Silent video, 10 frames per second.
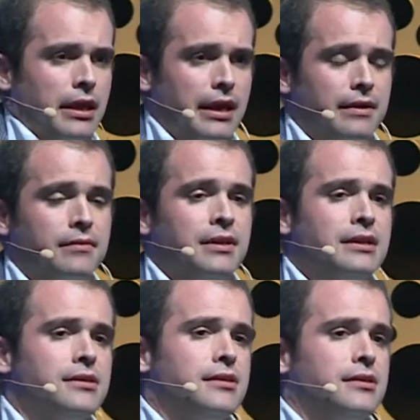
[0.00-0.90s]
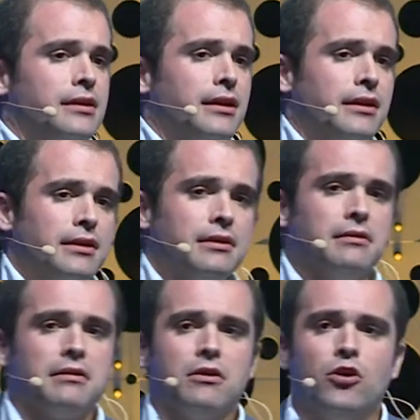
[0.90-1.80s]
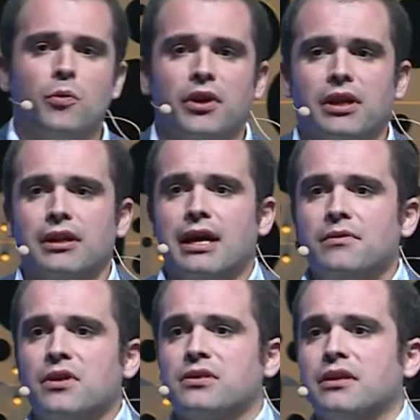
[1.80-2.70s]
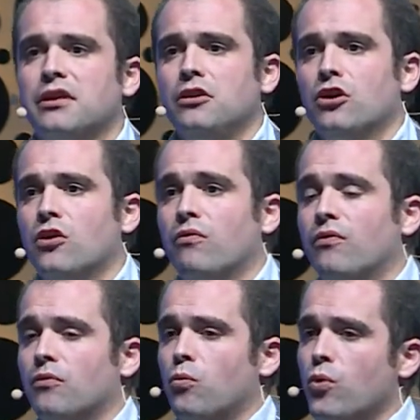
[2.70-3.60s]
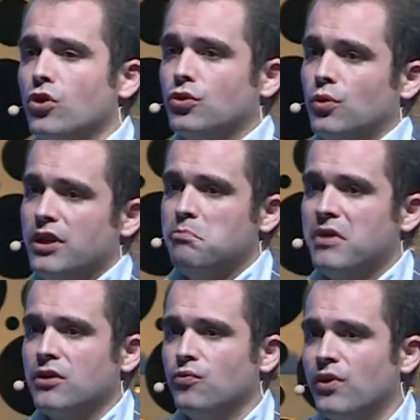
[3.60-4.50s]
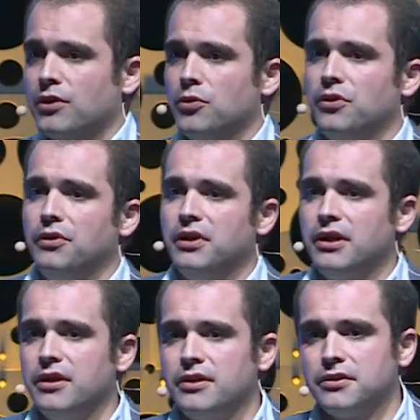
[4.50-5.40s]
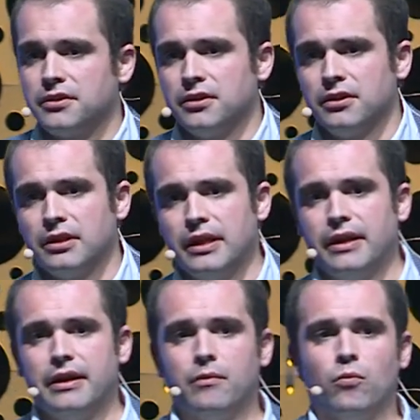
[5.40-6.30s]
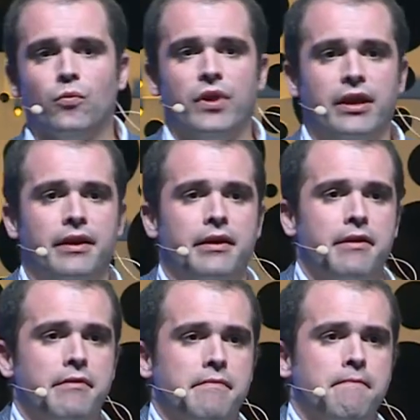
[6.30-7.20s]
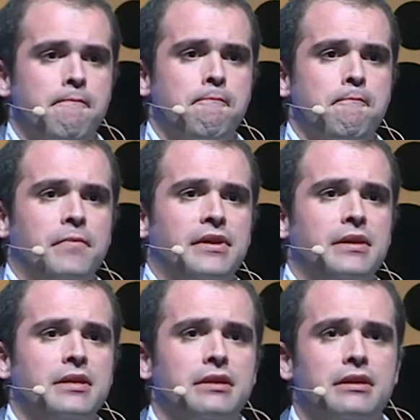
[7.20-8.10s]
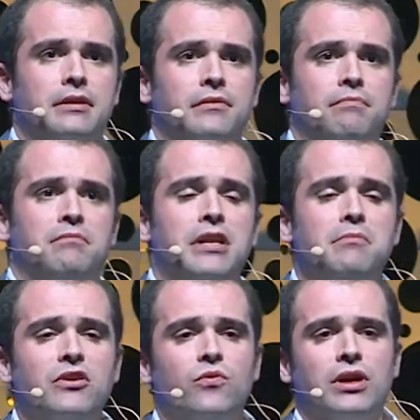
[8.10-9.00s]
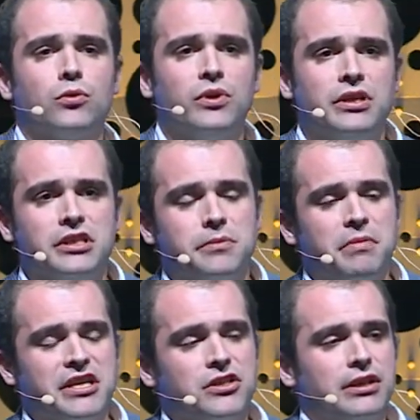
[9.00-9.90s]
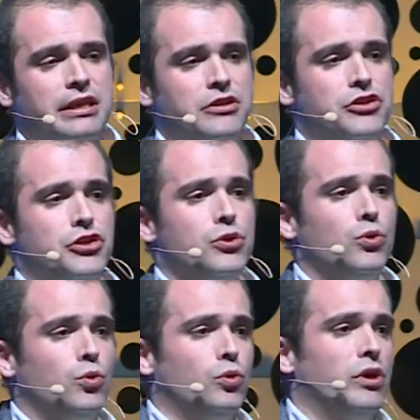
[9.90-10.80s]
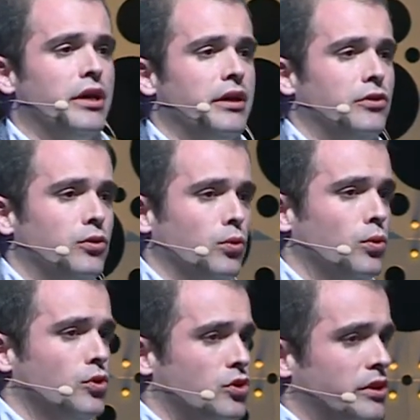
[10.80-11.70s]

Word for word: And that is an overall understanding of what lean manufacturing is. Um, it, Lean manufacturing is based in two uh, tools.